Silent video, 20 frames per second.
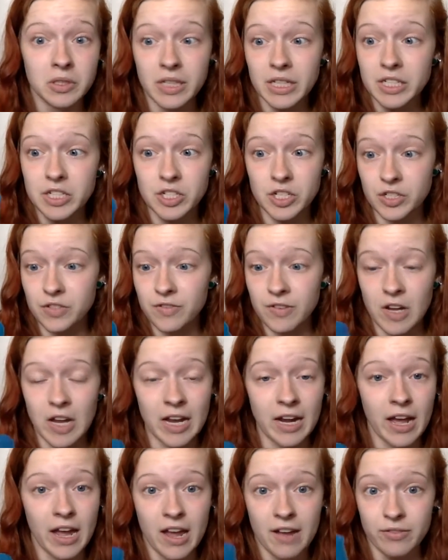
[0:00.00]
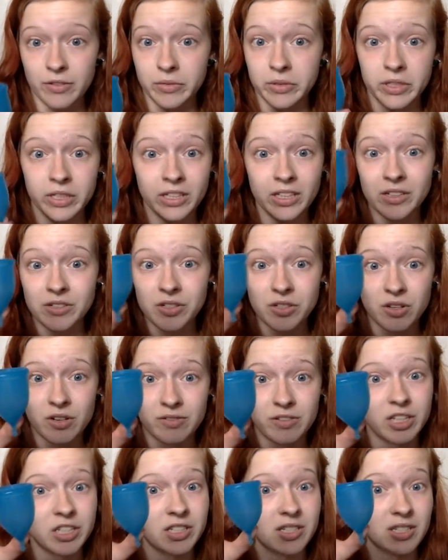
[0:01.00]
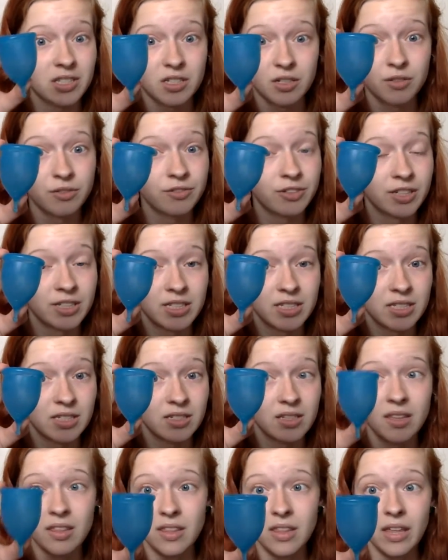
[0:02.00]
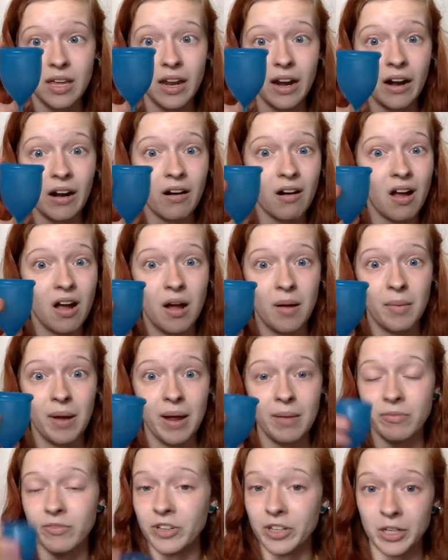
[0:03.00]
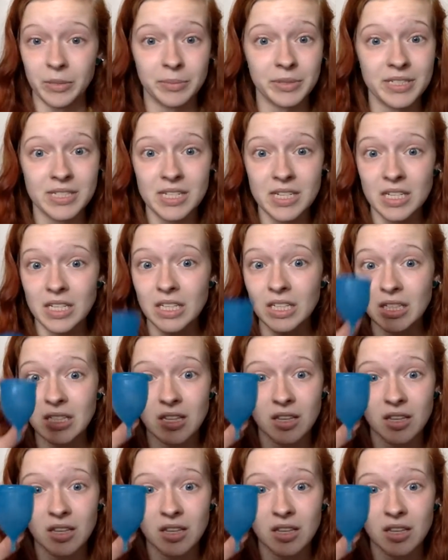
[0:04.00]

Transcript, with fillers: It's just fine. I have a really low cervix. It still fits there. Um, I'm very petite.